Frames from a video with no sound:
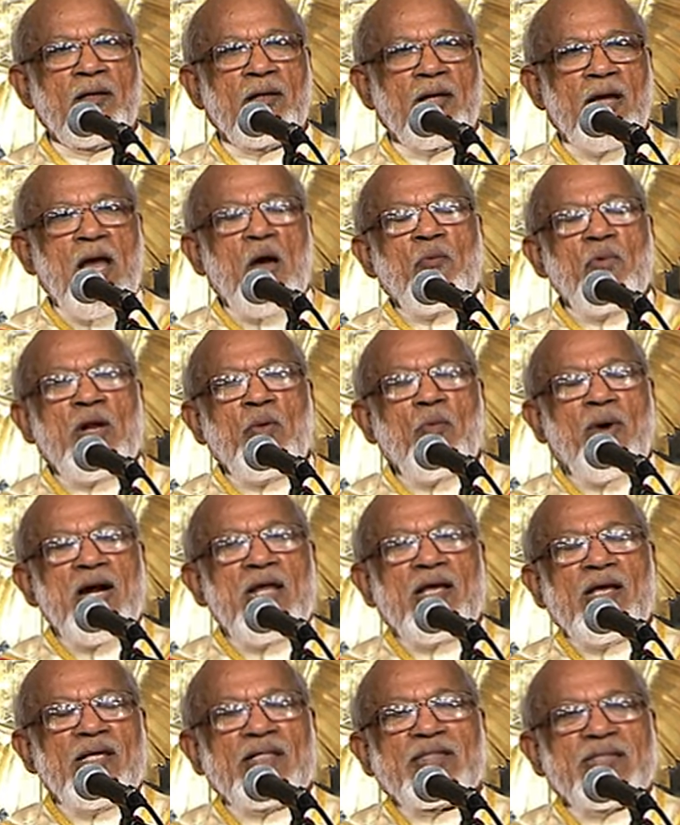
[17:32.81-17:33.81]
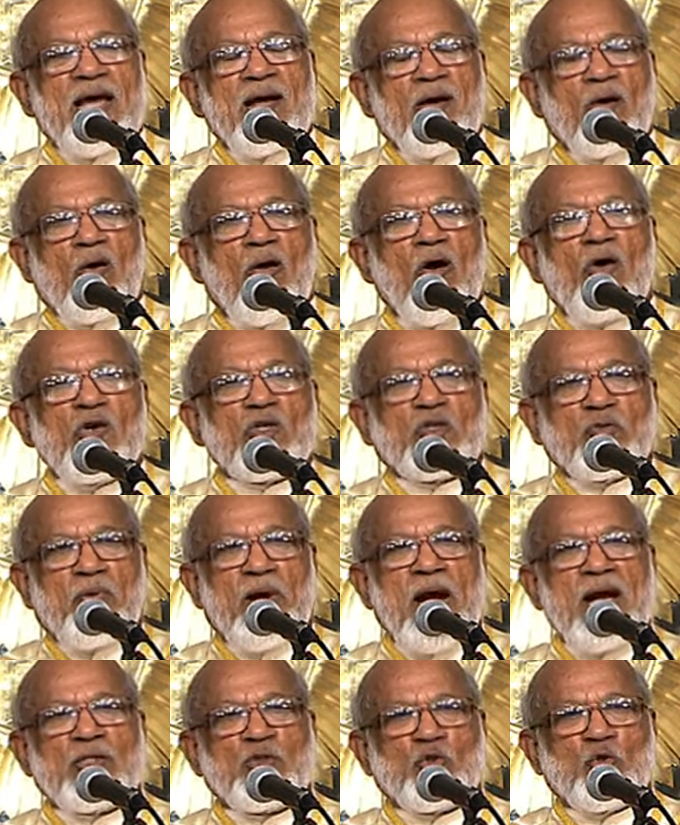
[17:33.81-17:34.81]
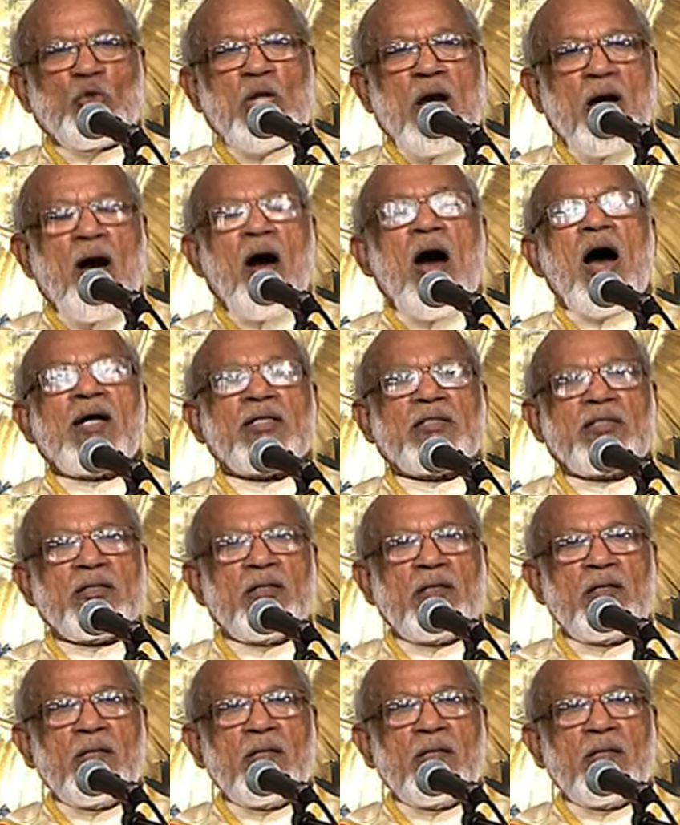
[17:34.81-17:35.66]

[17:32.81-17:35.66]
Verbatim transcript: Everybody is a close friend to the heart